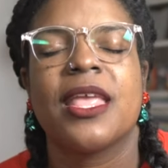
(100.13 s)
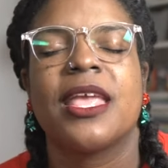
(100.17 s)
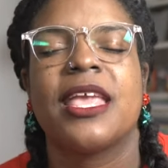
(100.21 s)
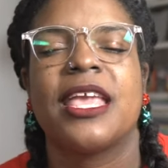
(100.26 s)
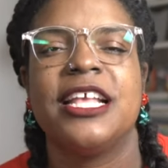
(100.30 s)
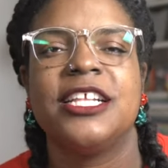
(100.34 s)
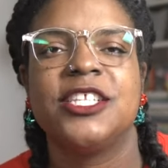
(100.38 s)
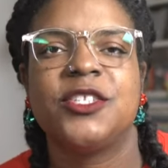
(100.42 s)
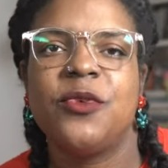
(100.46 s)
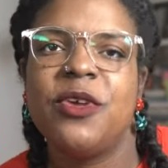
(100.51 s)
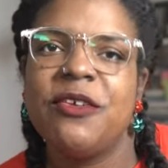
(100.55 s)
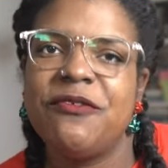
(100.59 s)

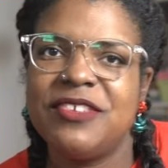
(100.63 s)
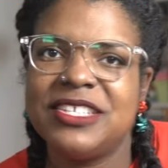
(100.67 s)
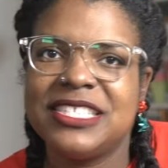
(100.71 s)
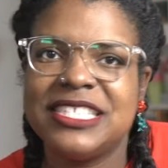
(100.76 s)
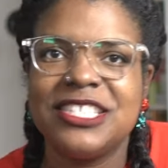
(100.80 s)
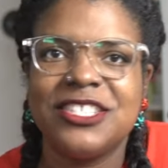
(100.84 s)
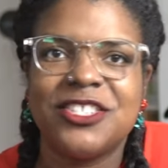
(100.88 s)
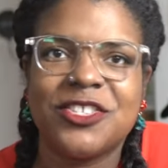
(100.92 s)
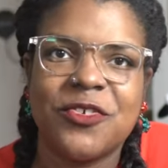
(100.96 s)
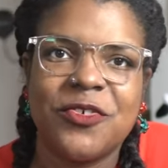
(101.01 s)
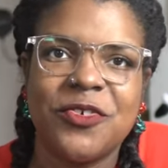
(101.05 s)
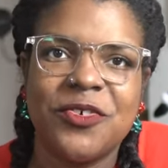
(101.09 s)
Ken Swift is
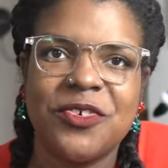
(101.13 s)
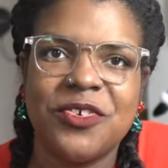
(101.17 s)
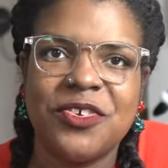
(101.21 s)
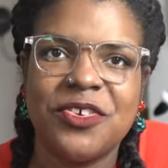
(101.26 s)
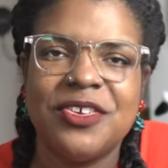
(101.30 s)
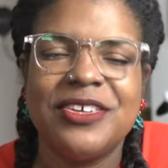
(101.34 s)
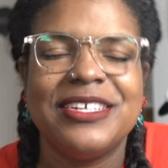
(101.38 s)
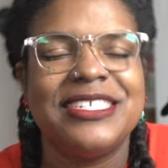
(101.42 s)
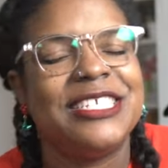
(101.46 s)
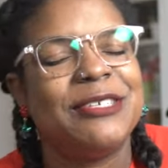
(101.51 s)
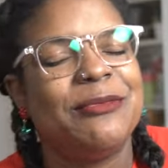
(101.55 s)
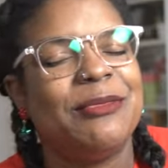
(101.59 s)
in
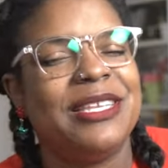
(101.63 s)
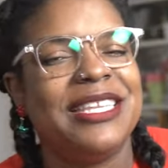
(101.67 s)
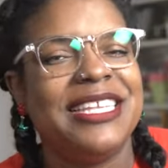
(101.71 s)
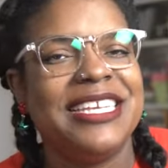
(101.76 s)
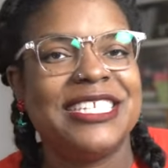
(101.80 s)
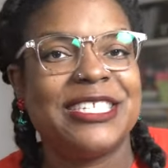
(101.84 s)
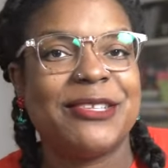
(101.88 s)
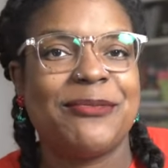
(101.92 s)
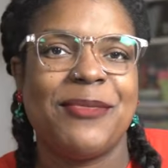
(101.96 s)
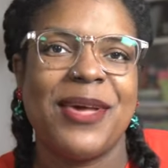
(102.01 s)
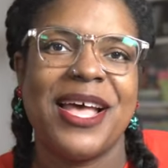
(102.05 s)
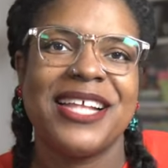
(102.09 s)
school, Jimmy
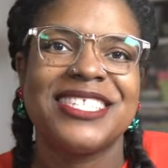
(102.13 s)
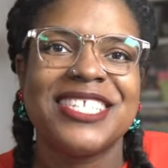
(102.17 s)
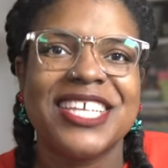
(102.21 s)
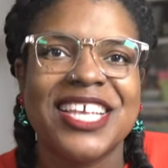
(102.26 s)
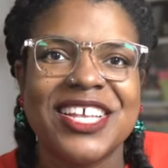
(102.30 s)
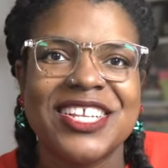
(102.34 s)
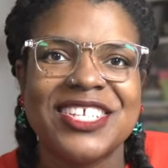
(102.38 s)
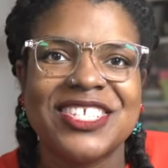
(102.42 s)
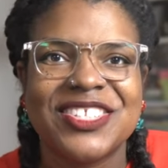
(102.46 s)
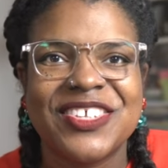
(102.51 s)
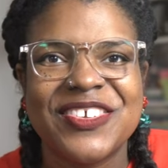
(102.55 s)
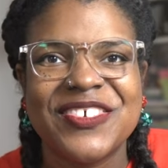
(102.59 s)
Lee is about to
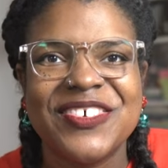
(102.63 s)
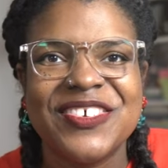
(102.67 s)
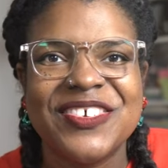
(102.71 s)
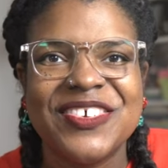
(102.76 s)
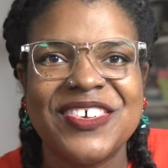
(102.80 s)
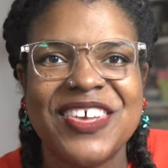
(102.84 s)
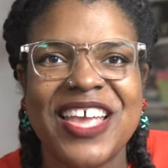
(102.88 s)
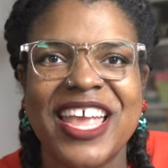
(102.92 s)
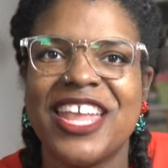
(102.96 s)
go to school,